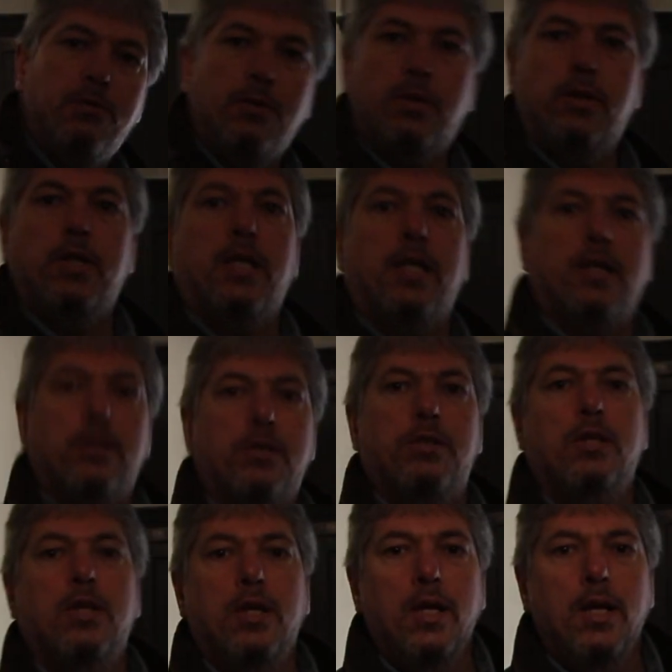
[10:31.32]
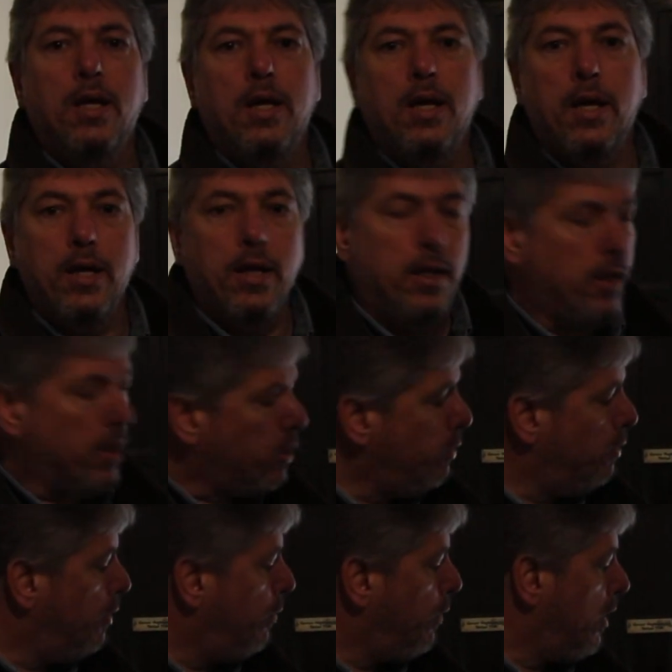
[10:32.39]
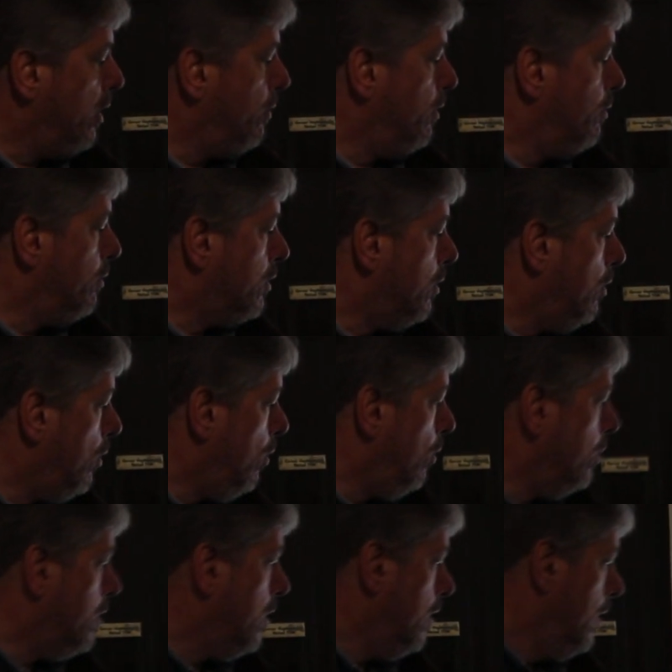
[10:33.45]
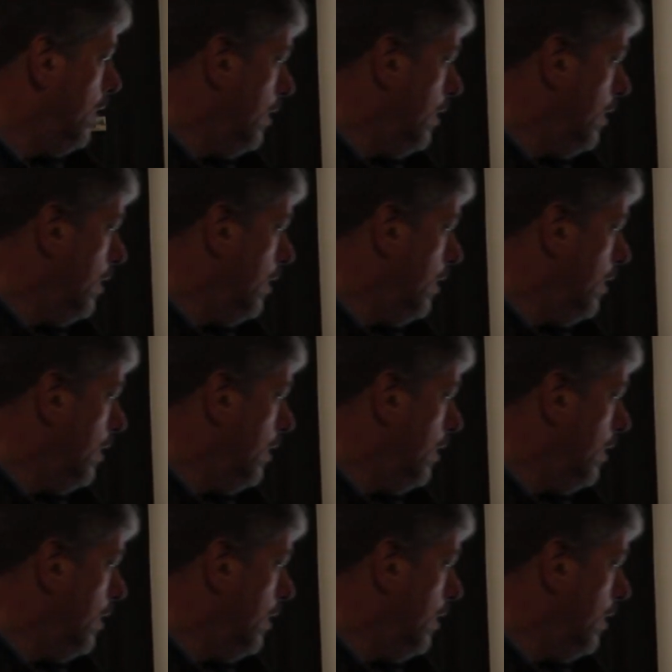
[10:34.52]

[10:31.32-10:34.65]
for things, including one of them that was called